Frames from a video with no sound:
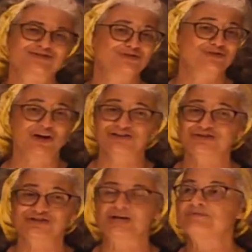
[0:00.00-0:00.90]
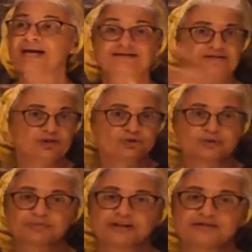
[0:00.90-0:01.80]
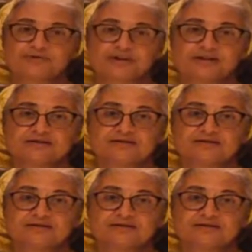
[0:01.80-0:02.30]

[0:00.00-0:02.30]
not, and that's the only place, right?